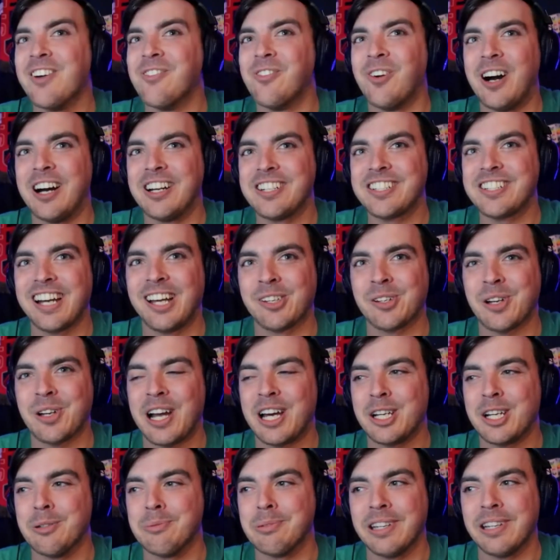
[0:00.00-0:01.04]
watched
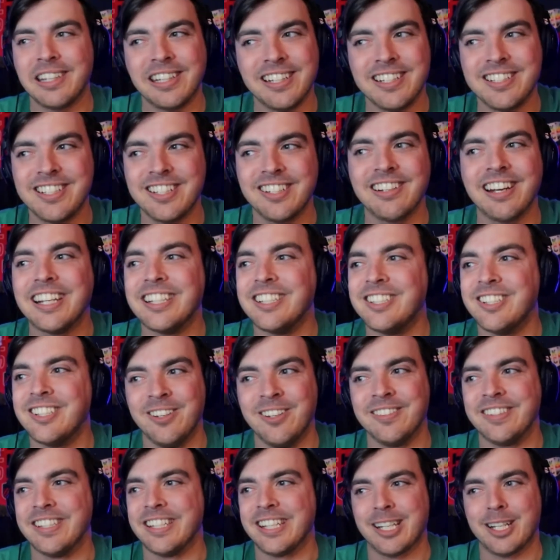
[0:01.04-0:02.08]
Colorado play this year. I don't
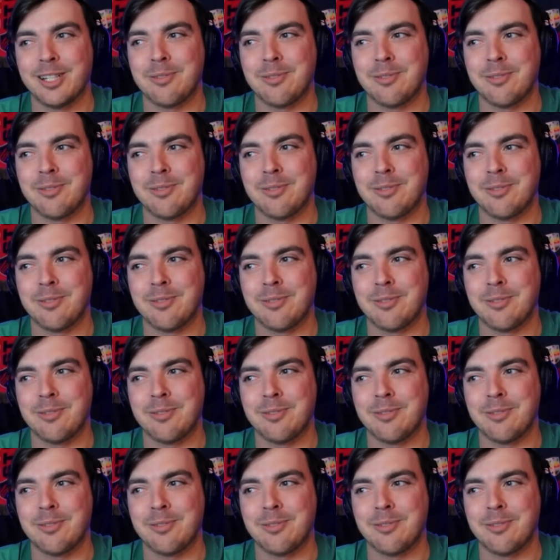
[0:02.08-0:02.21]
think it's